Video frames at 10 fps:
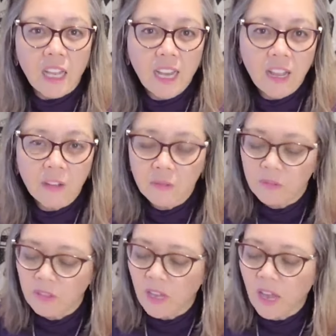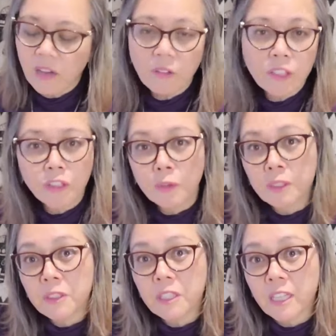Now, I'm going to show
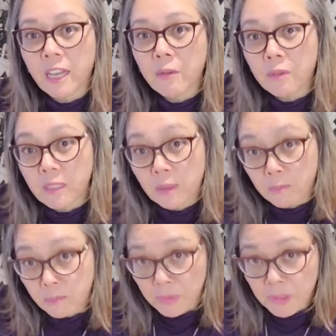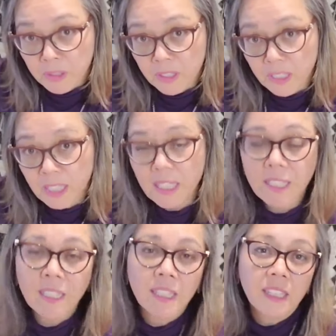it today with some books,
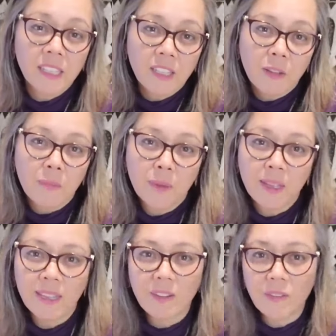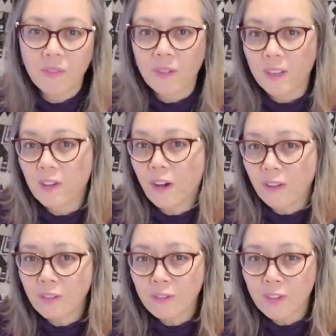but what you'll
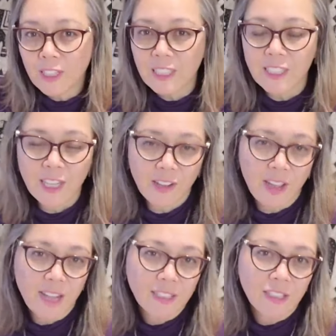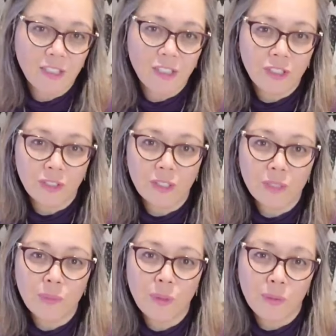often find is I'll ask you to do
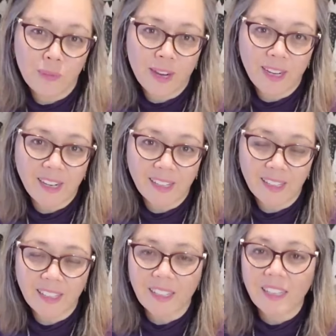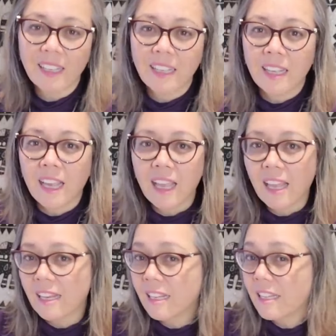this with your writing.
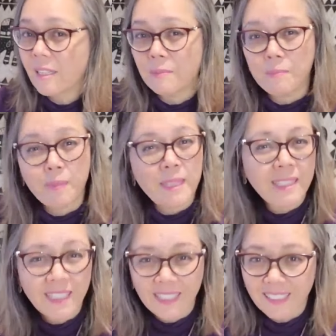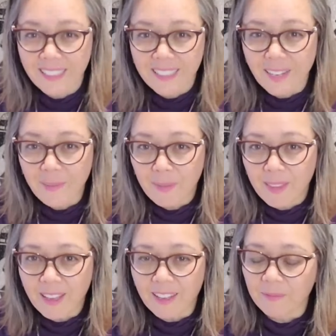And it's basically the same
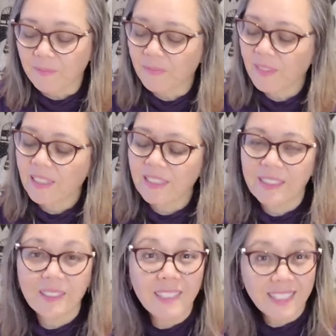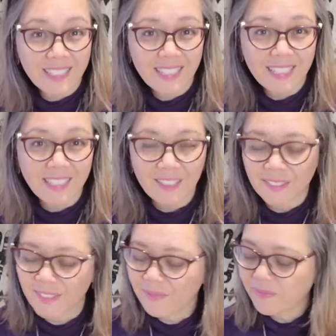thing. So let's get
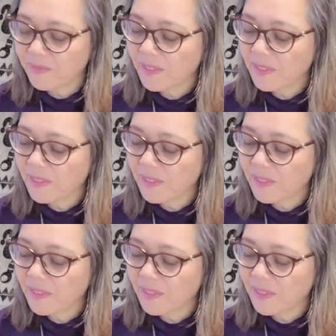into it.